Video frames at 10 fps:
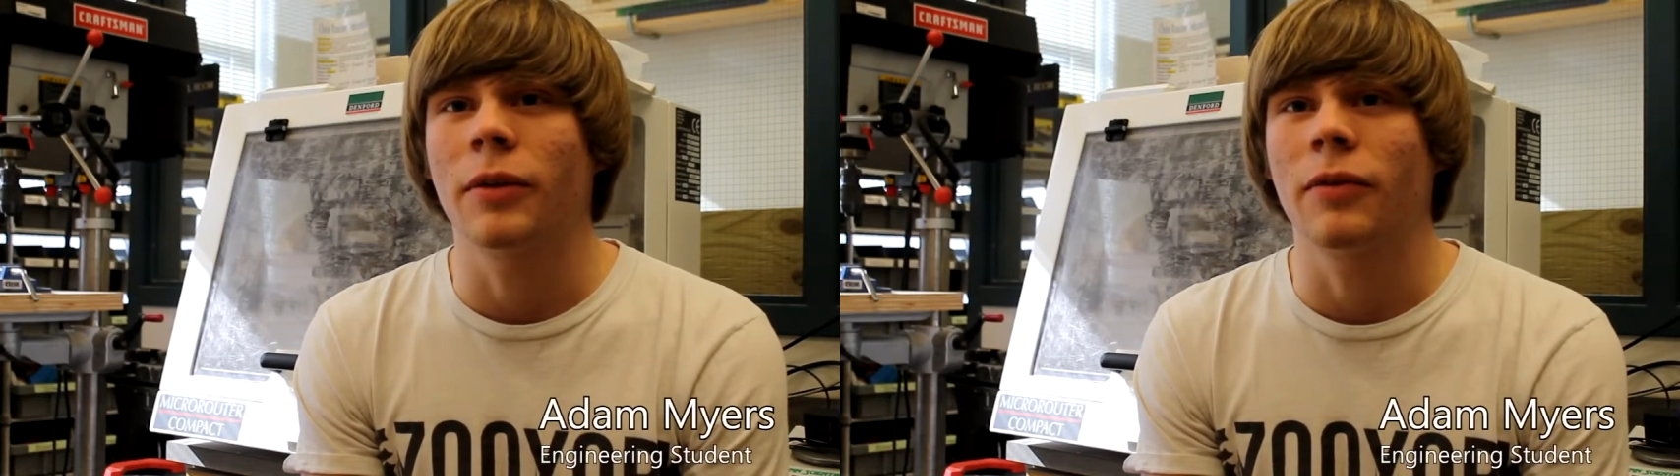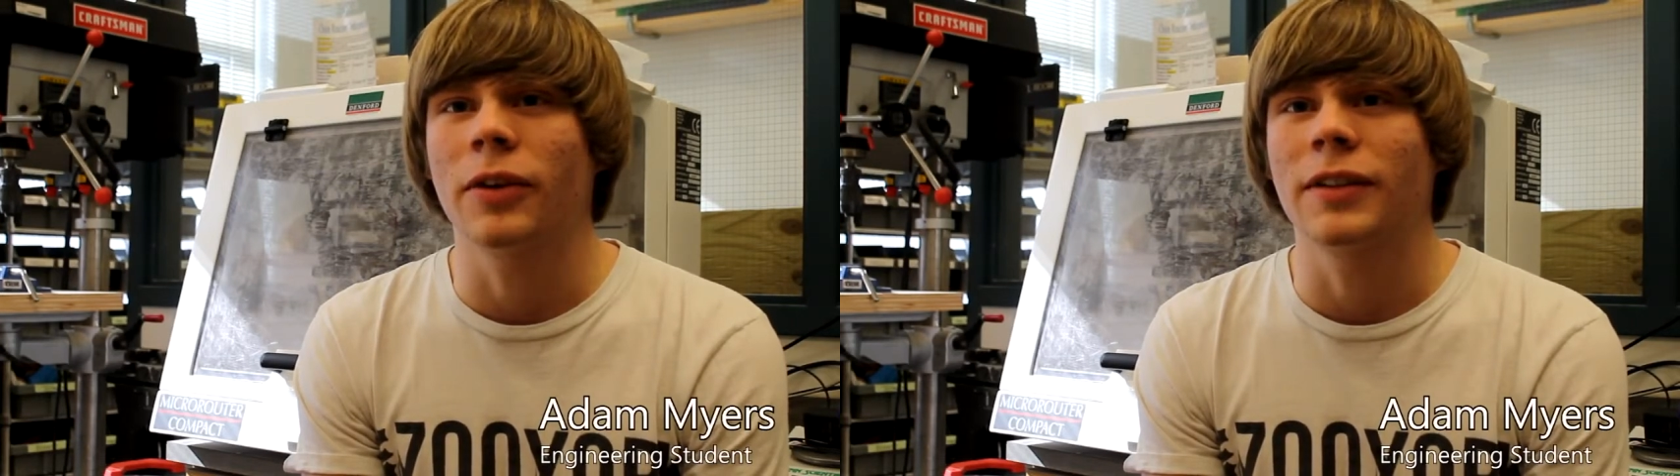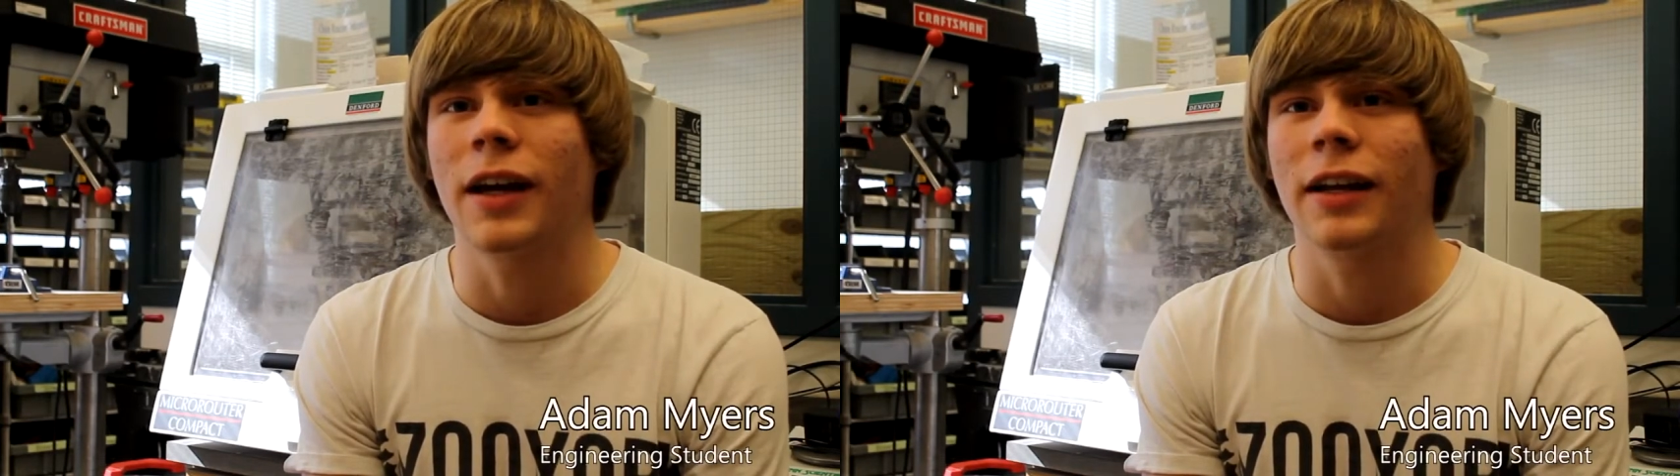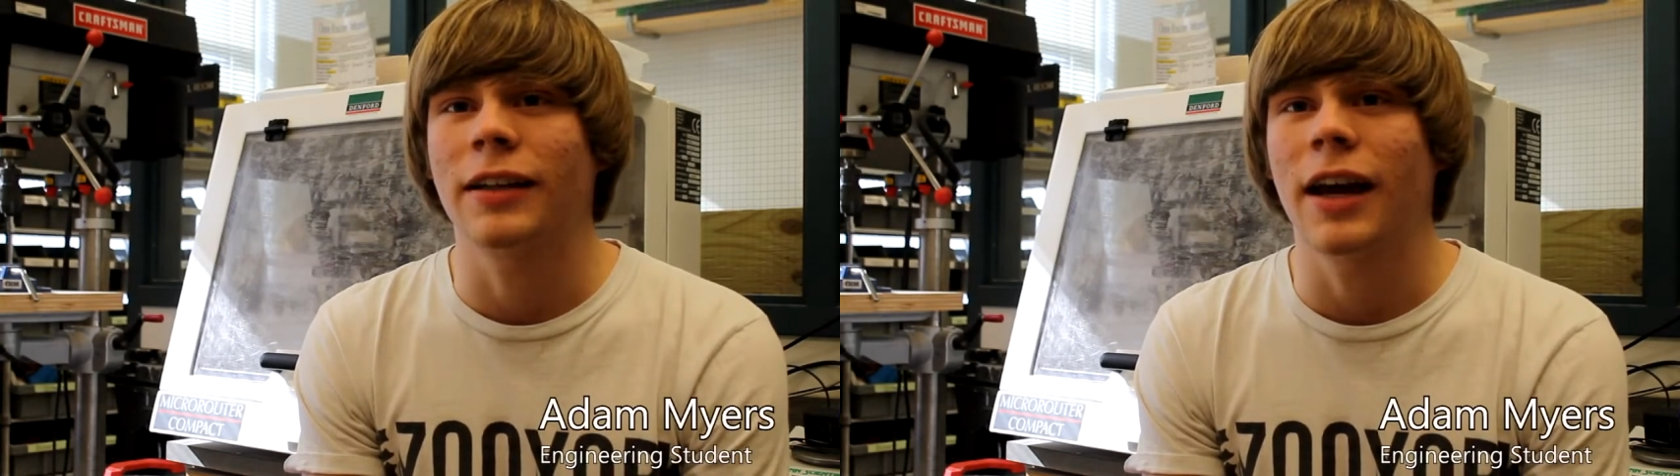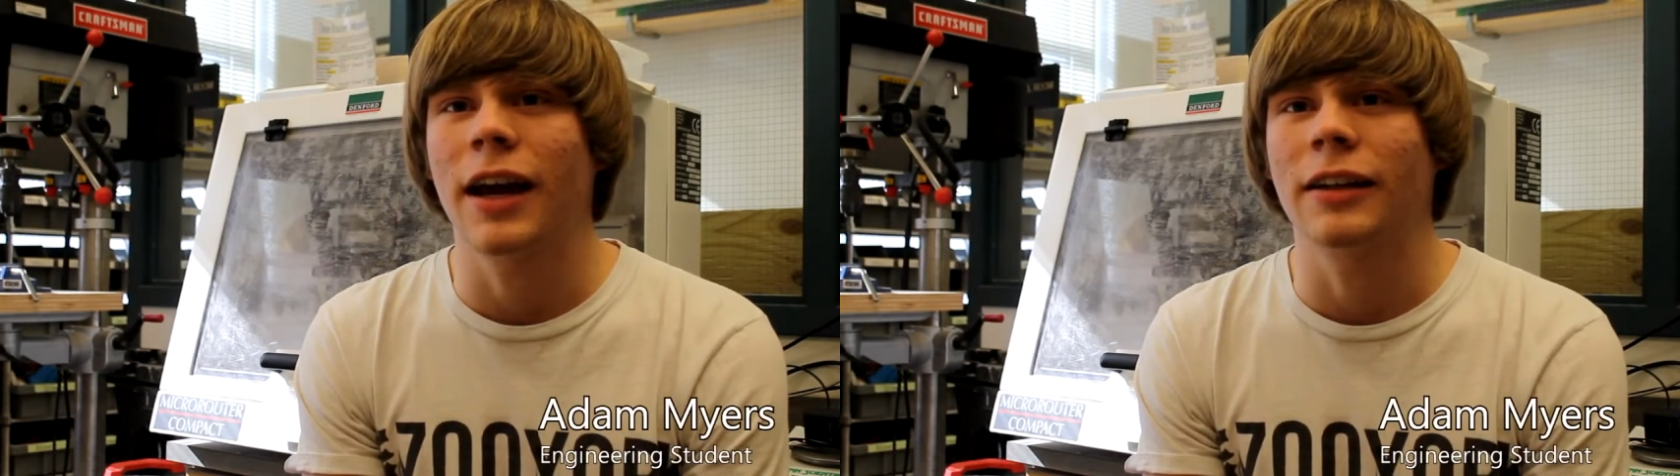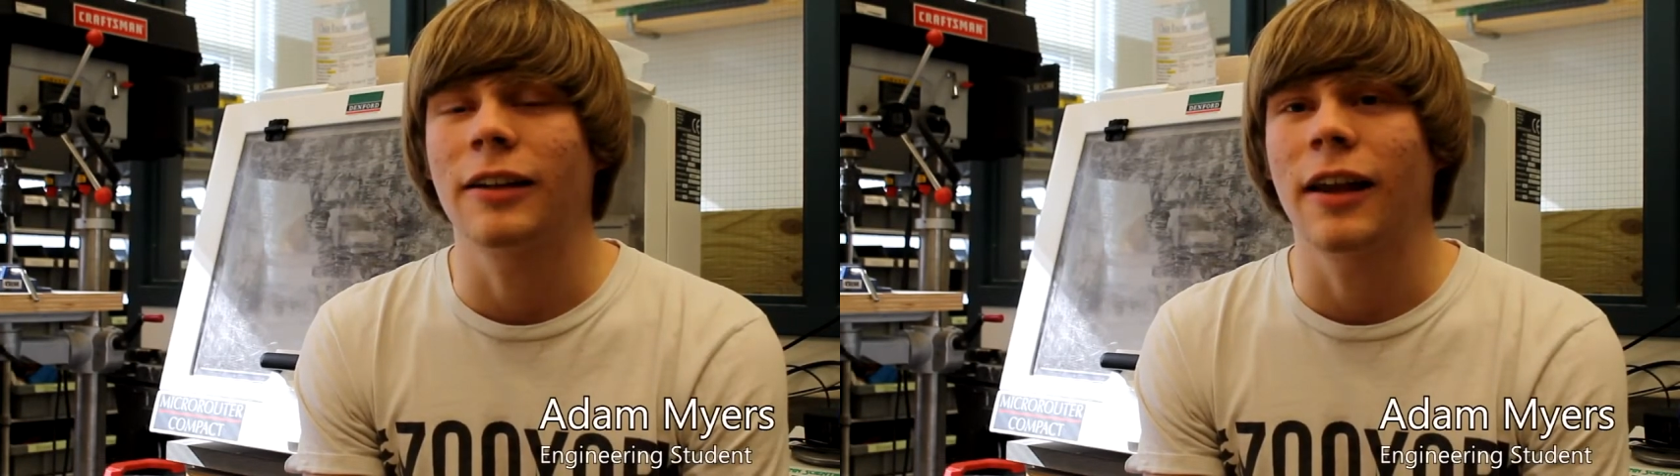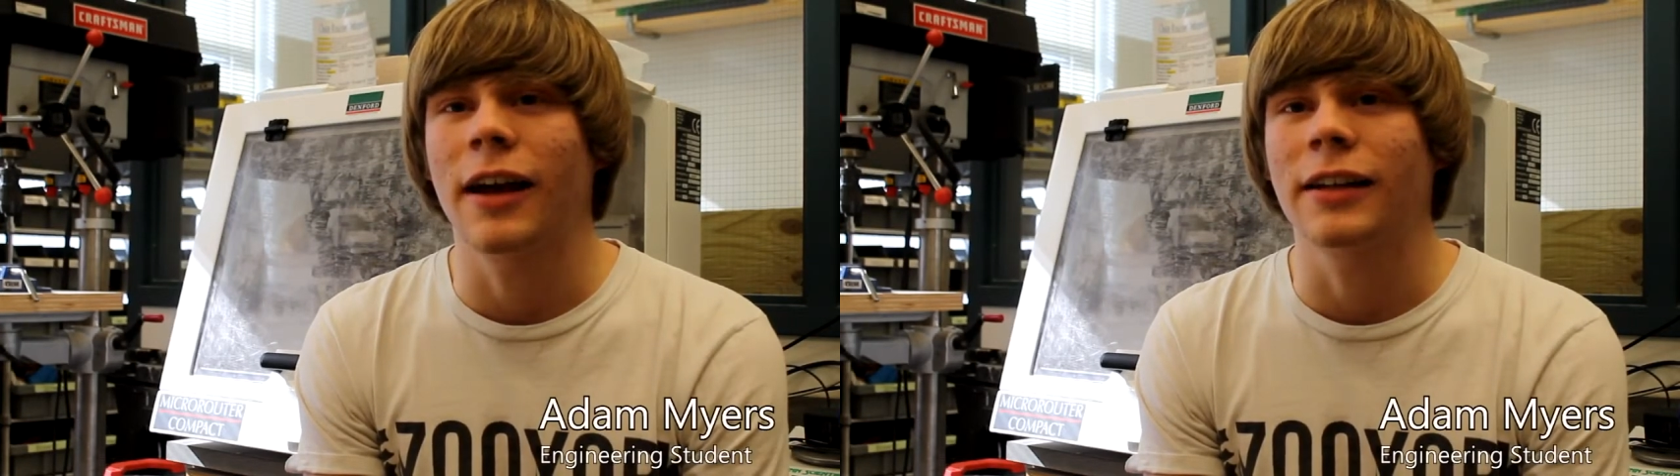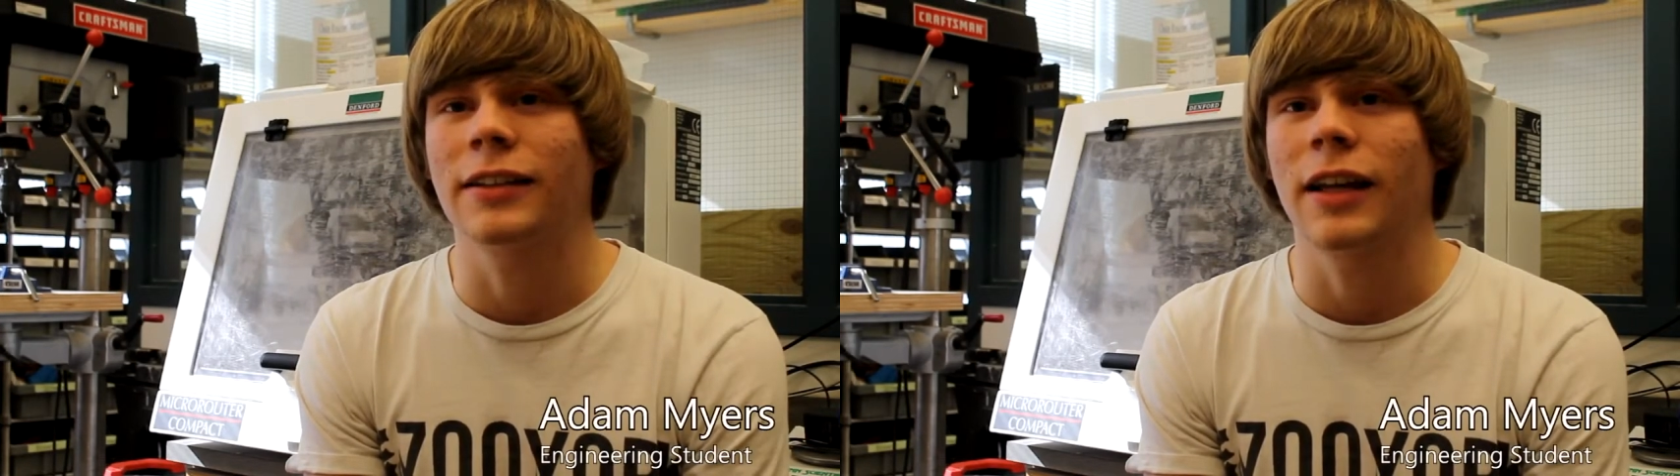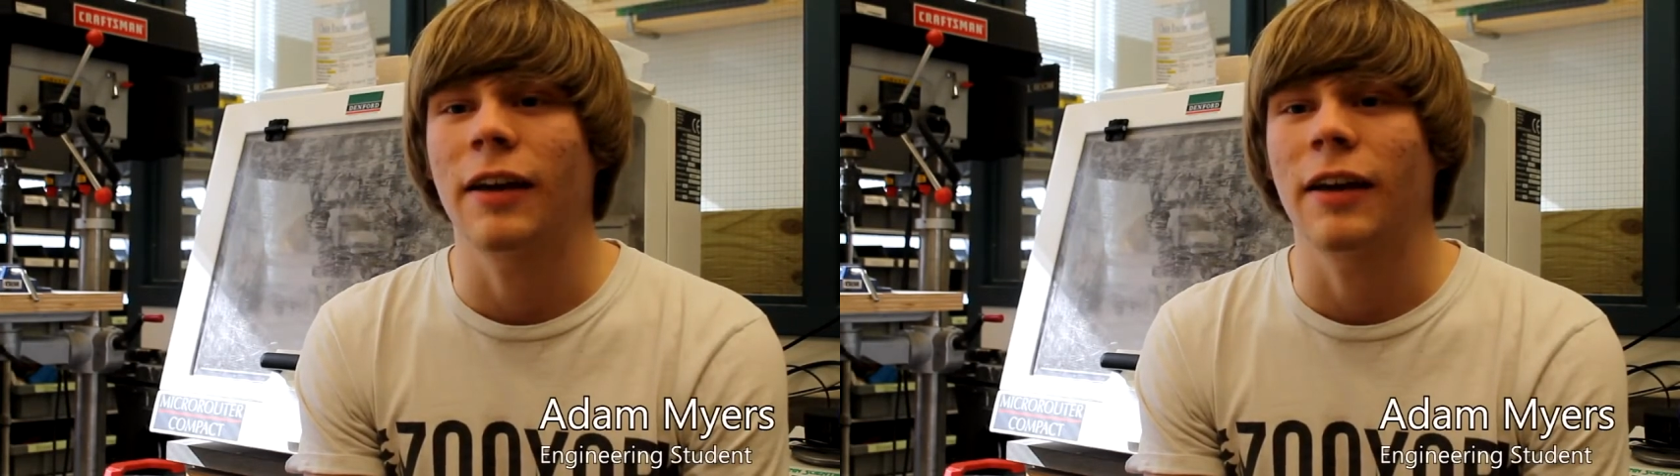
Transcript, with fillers: we first had CAD class.